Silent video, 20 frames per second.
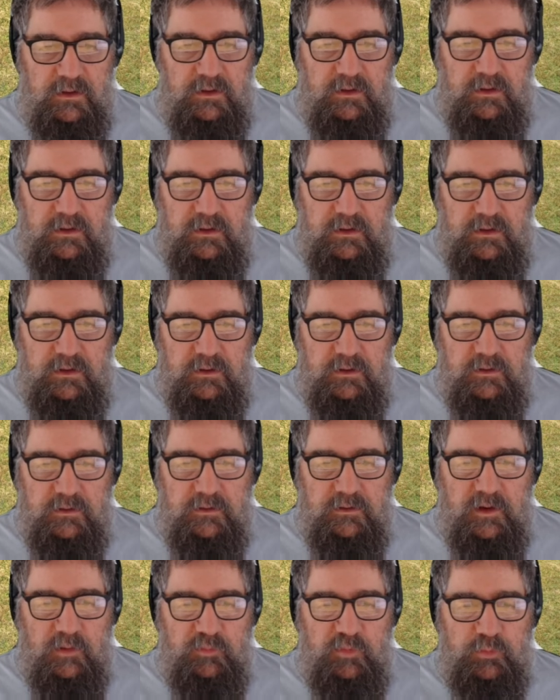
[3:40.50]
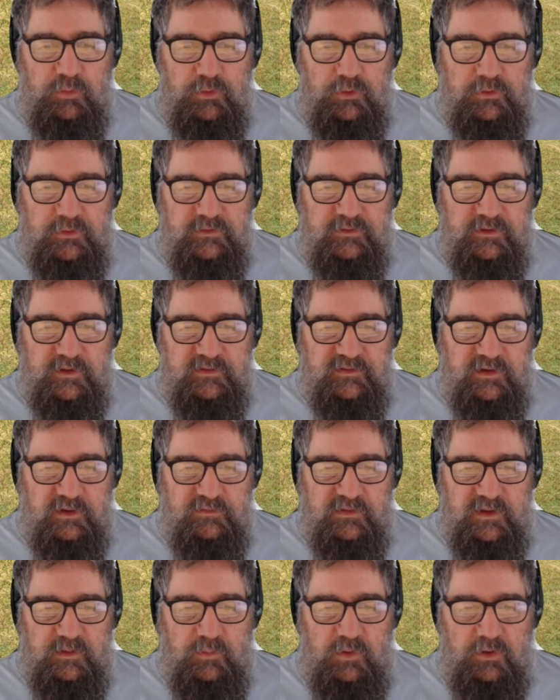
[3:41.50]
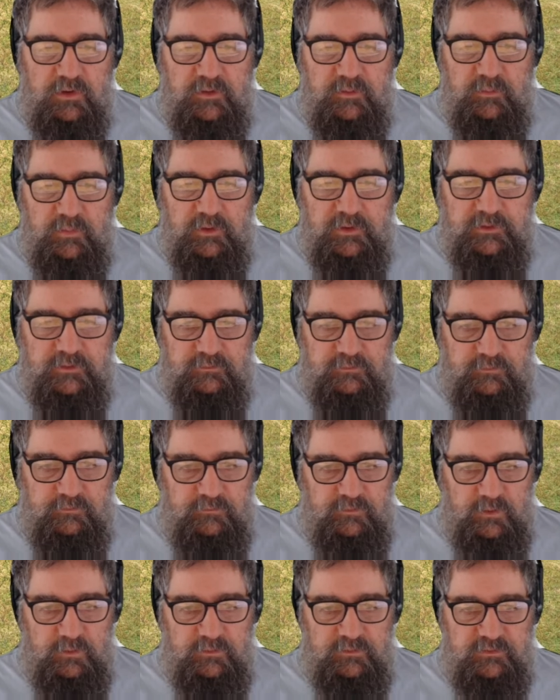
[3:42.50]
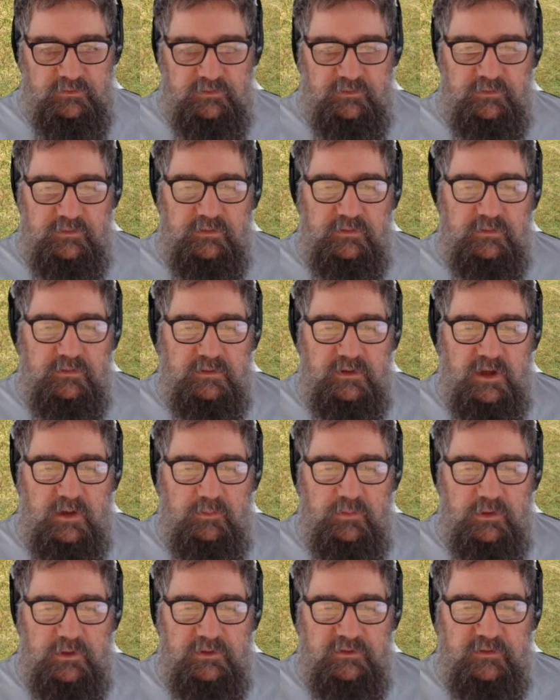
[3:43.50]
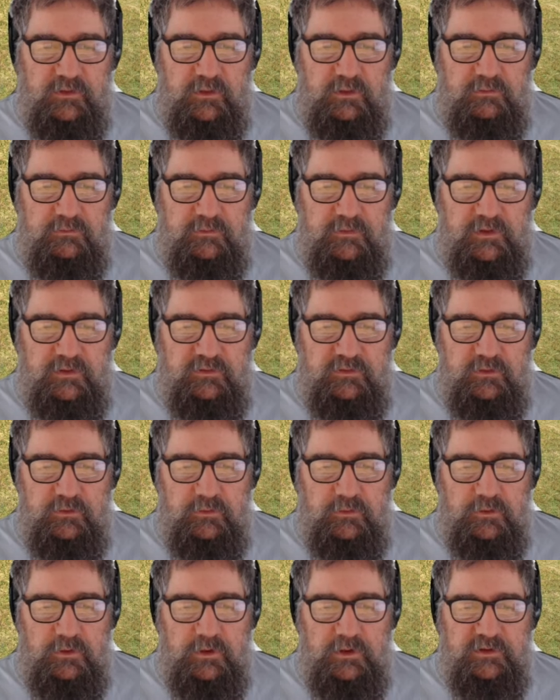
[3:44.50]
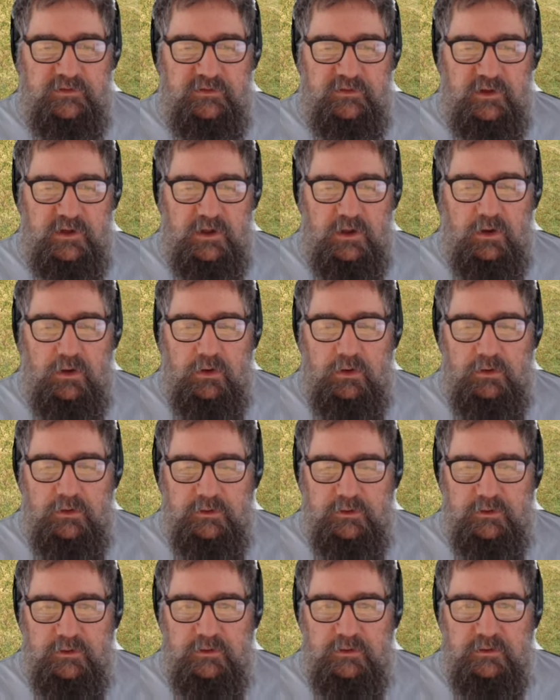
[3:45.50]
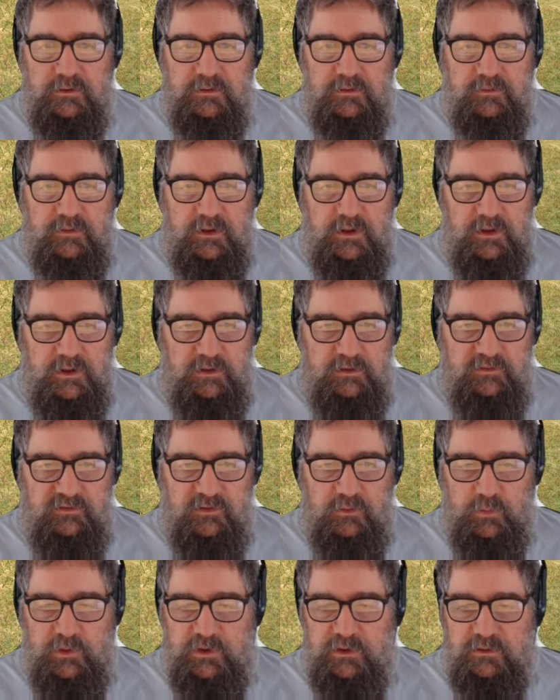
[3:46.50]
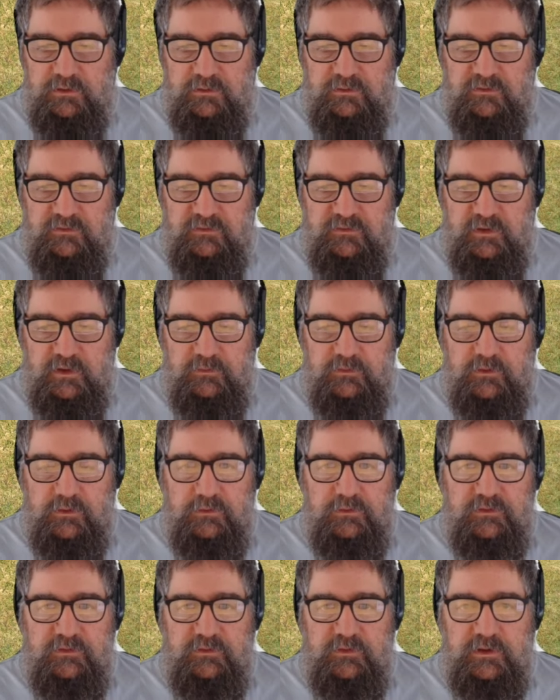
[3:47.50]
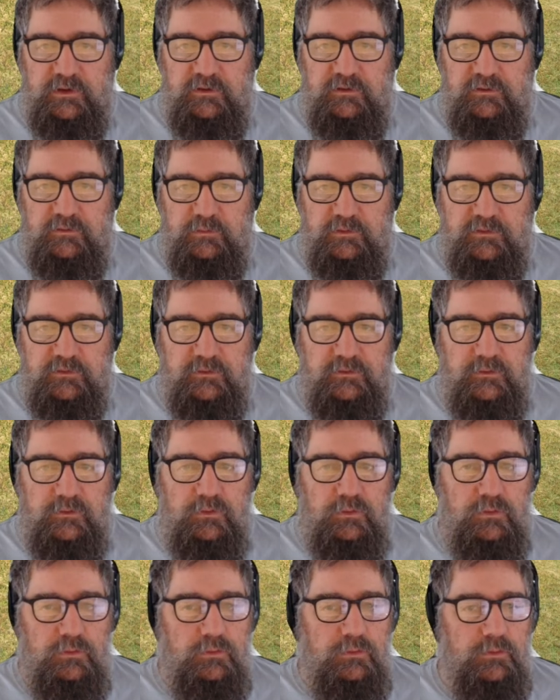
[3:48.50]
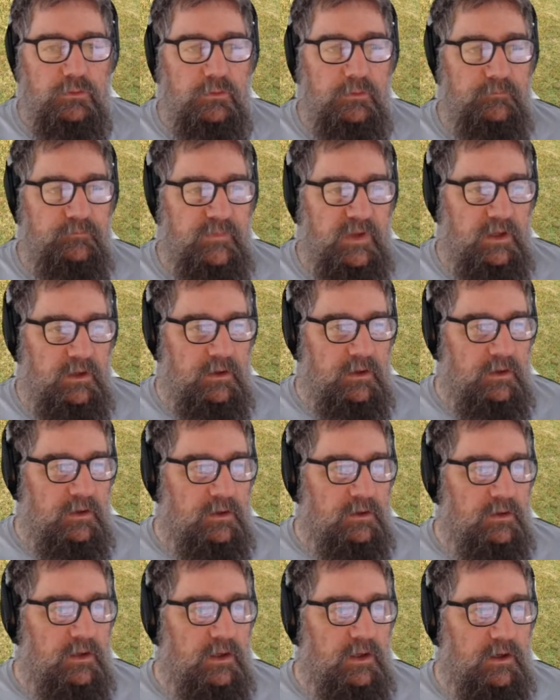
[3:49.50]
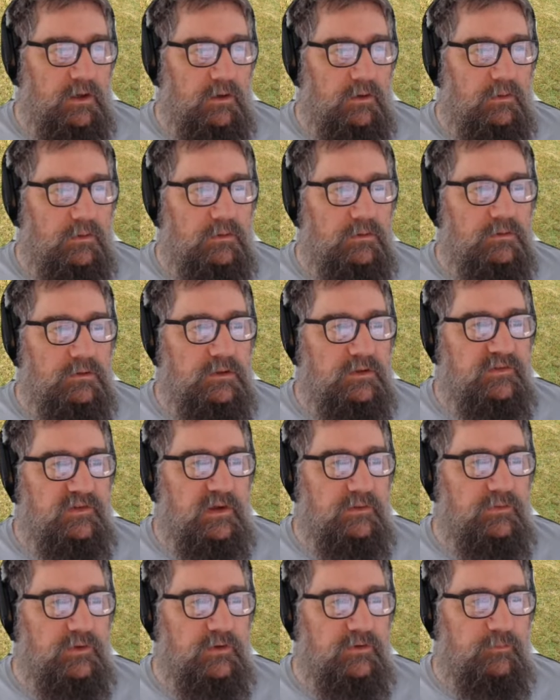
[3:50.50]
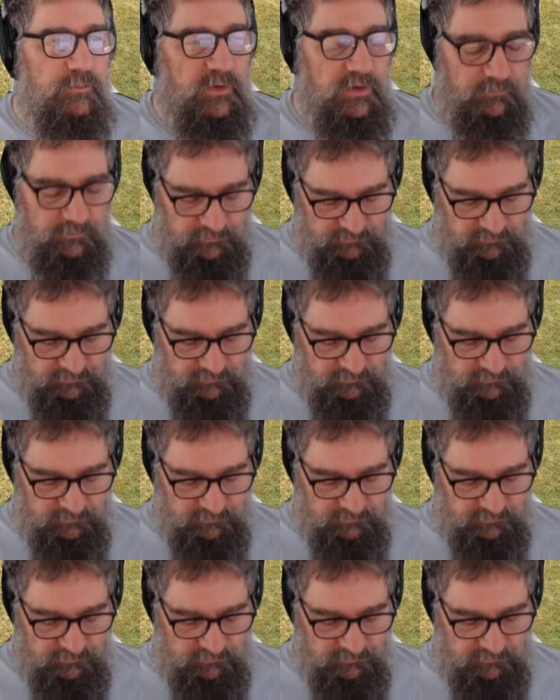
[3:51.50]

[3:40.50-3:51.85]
And number boards, let's have them on by default. Cab lights are off, external lights are on. Okay, so we can set those things, which is cool. Now, let's give it a bit of